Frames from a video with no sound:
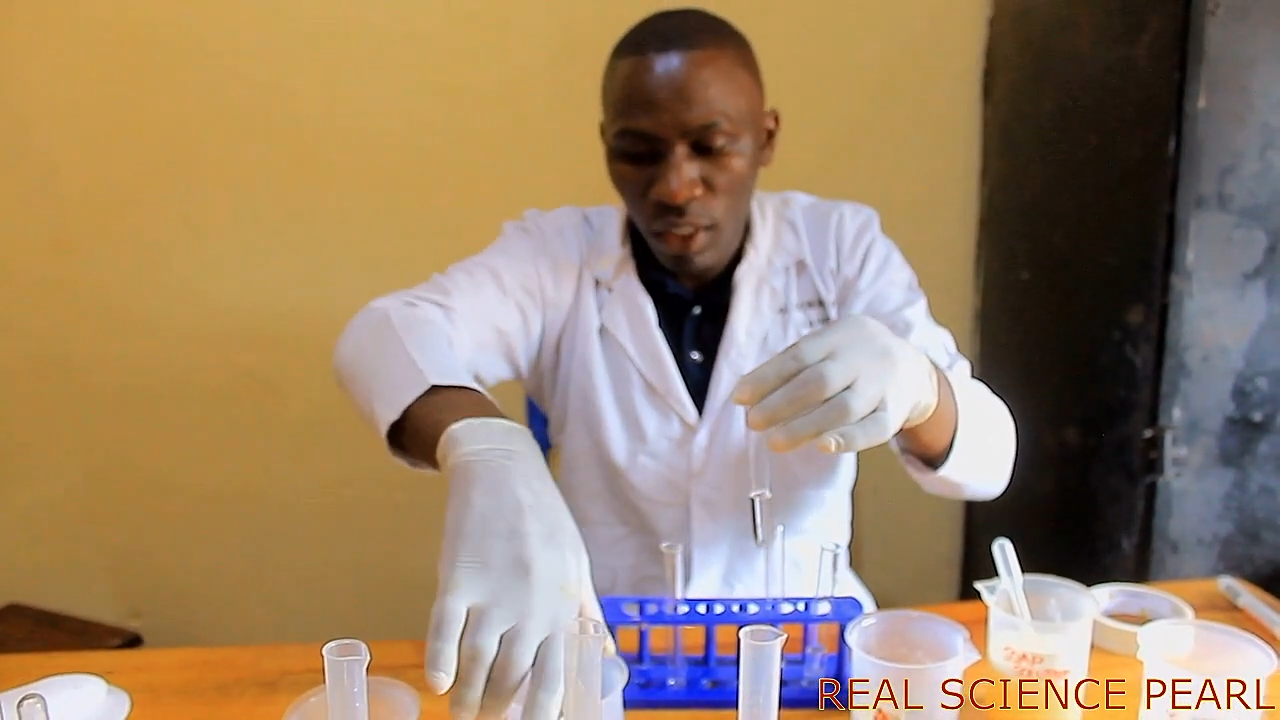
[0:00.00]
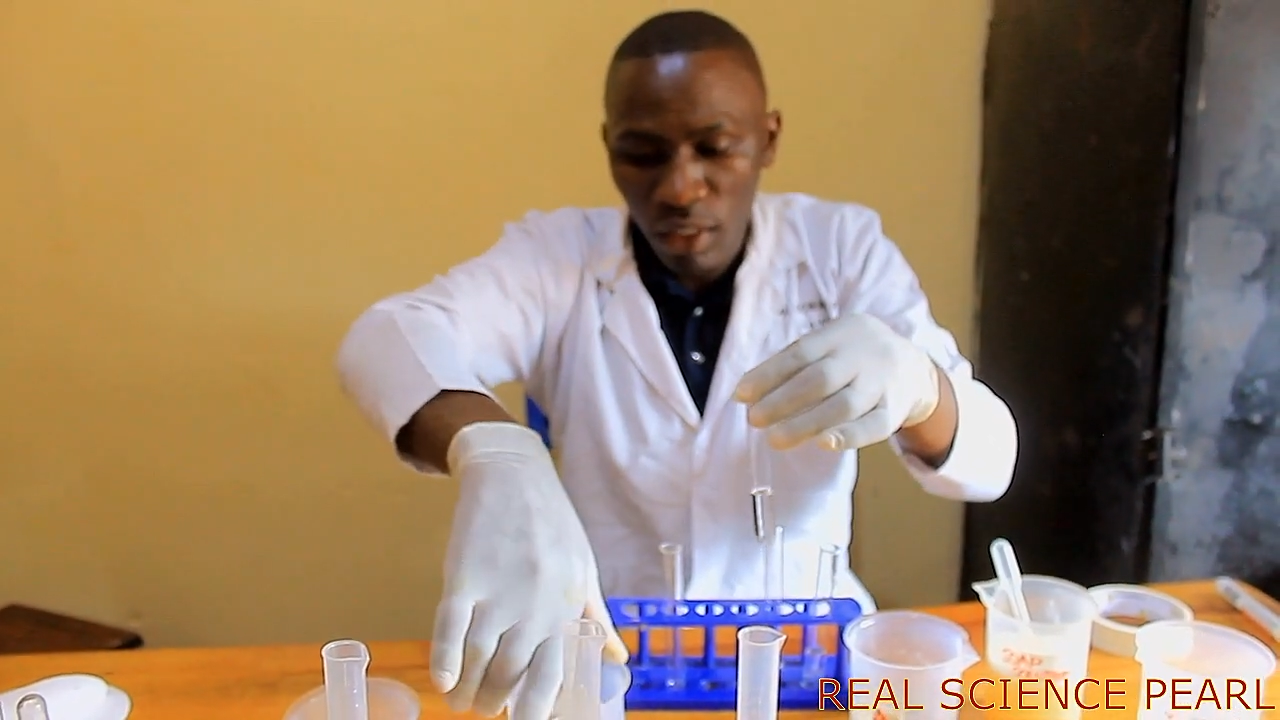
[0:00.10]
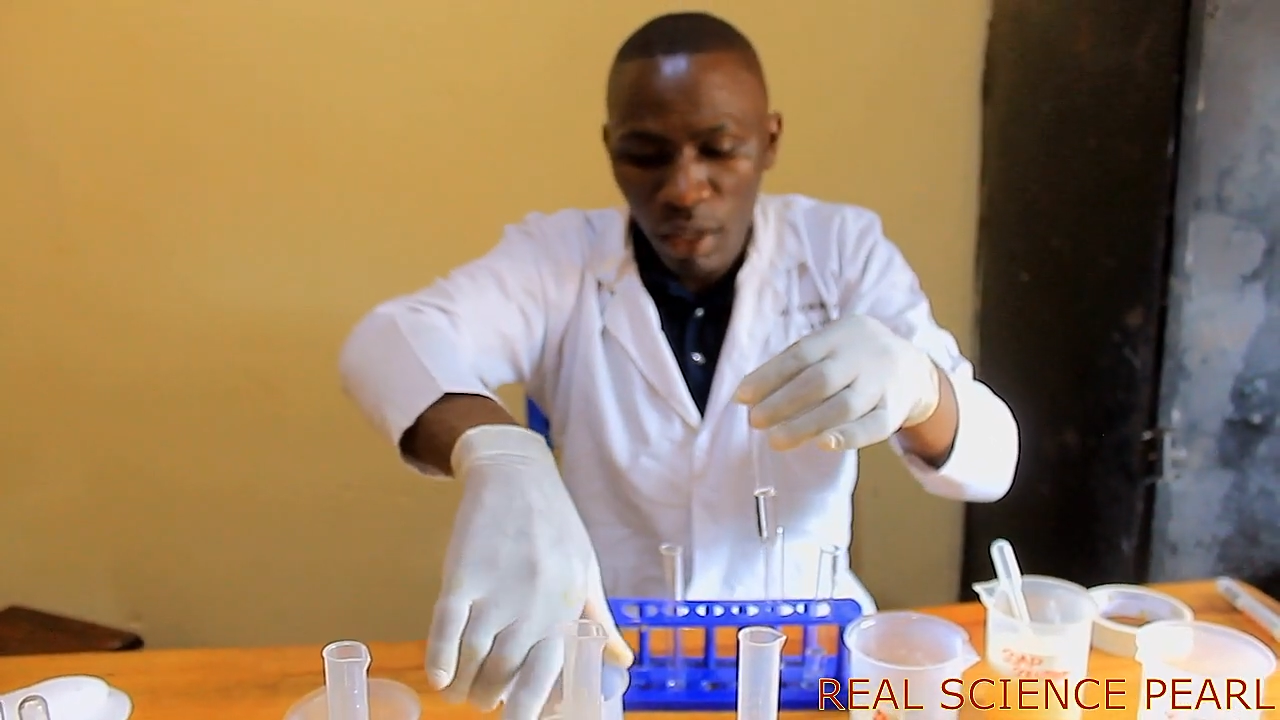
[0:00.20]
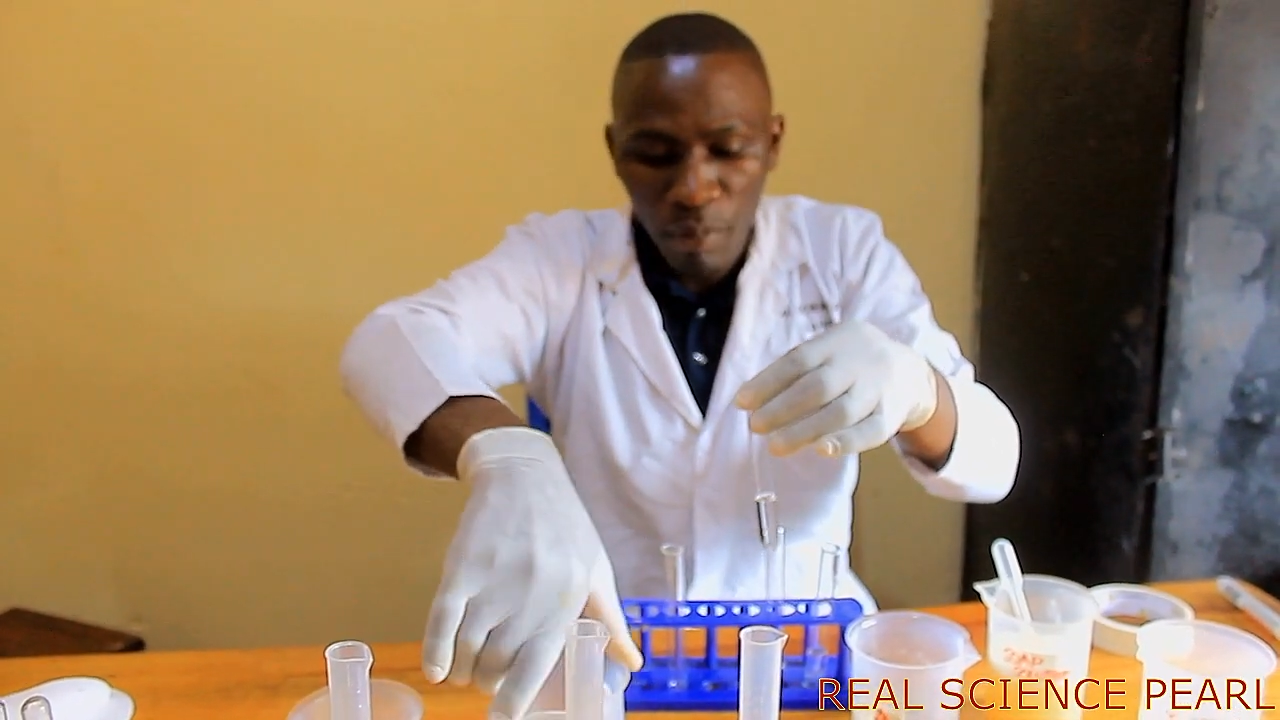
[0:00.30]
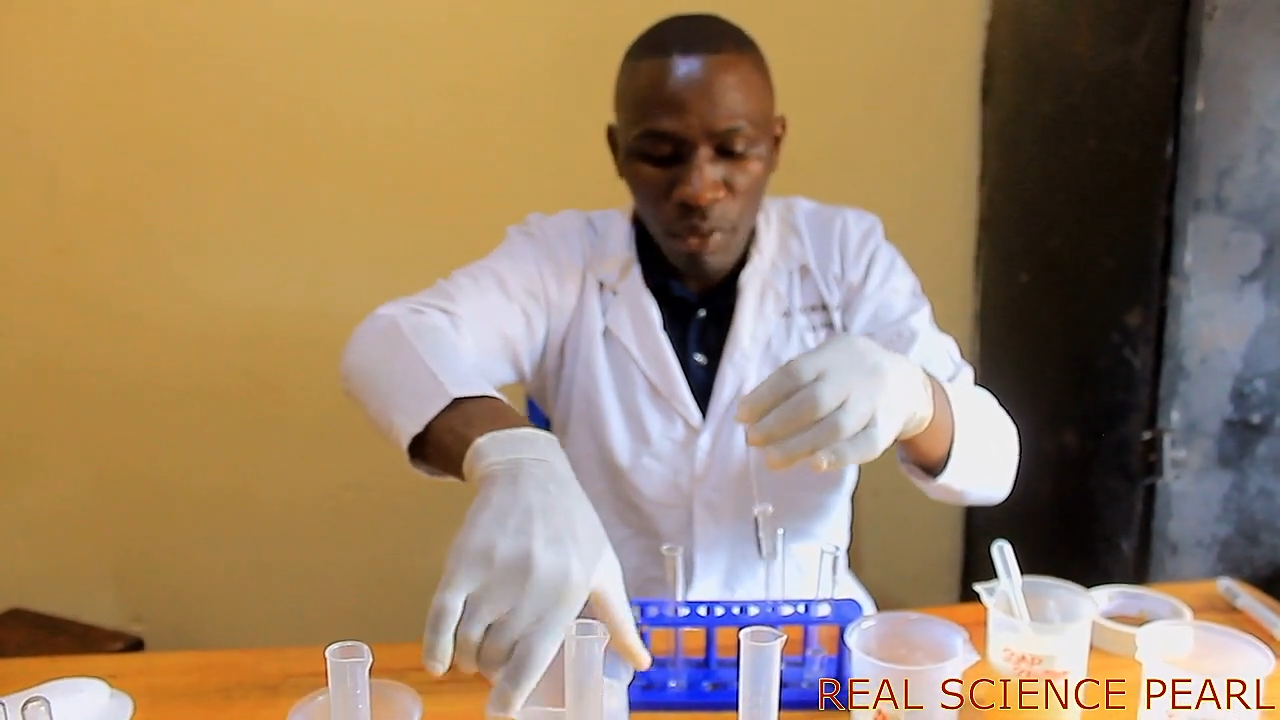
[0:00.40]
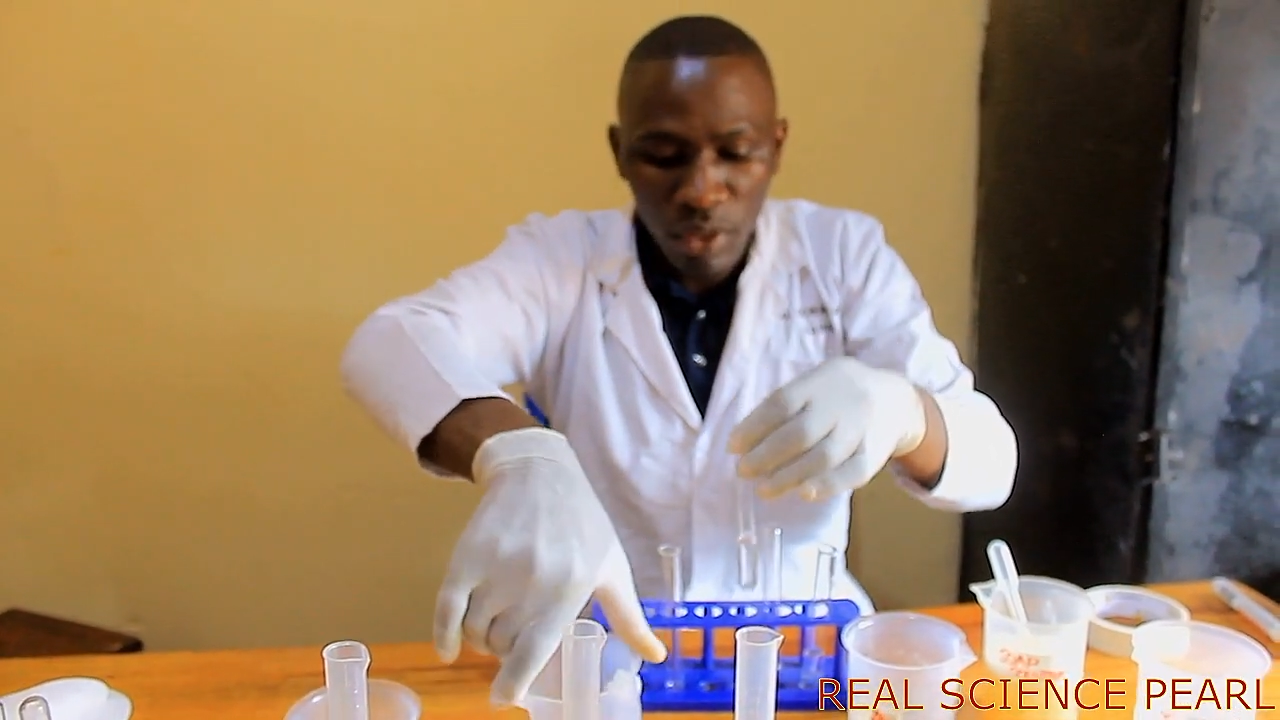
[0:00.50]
sample